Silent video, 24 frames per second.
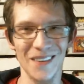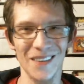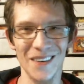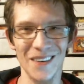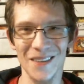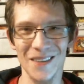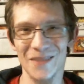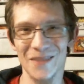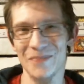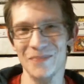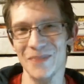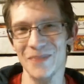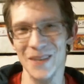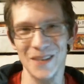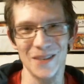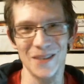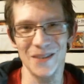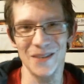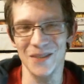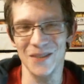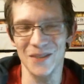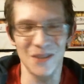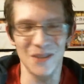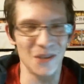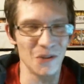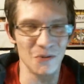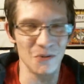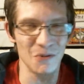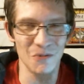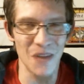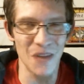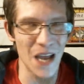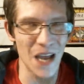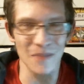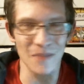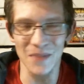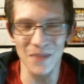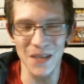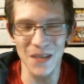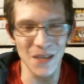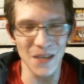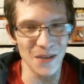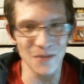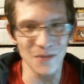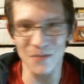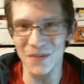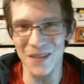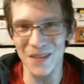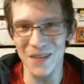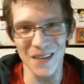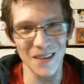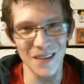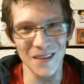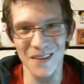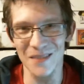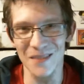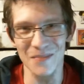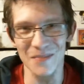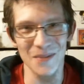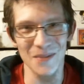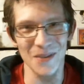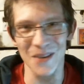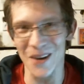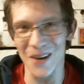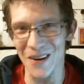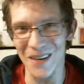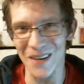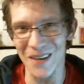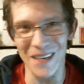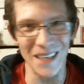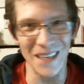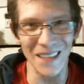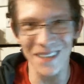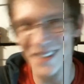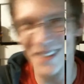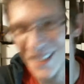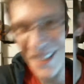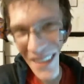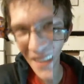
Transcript: It's been just too damn cute. I'm sorry.